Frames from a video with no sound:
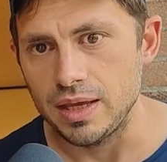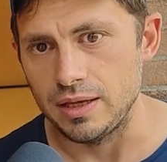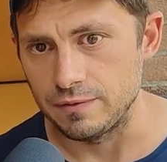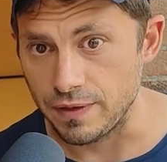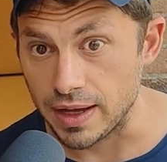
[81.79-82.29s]

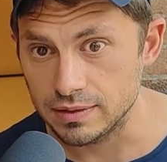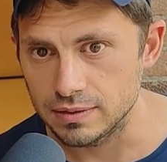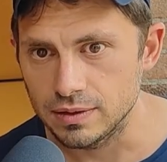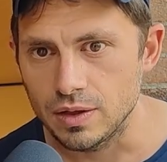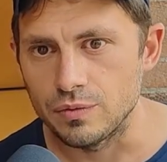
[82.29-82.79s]
In fact,
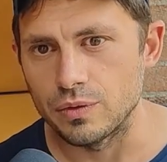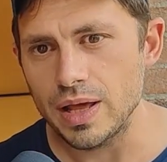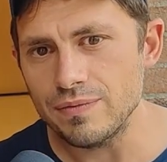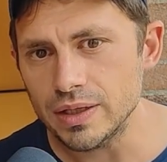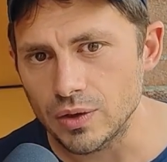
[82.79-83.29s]
for
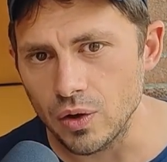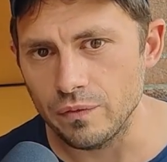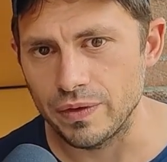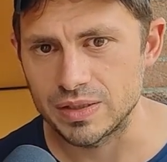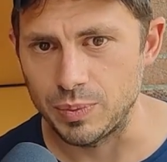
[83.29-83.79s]
every
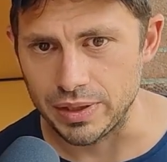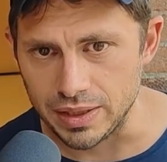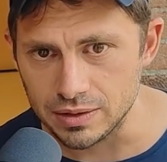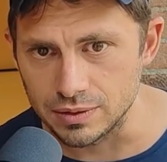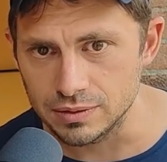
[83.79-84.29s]
convex
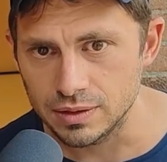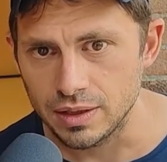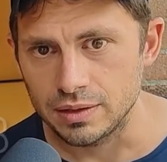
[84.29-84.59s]
polyhedron,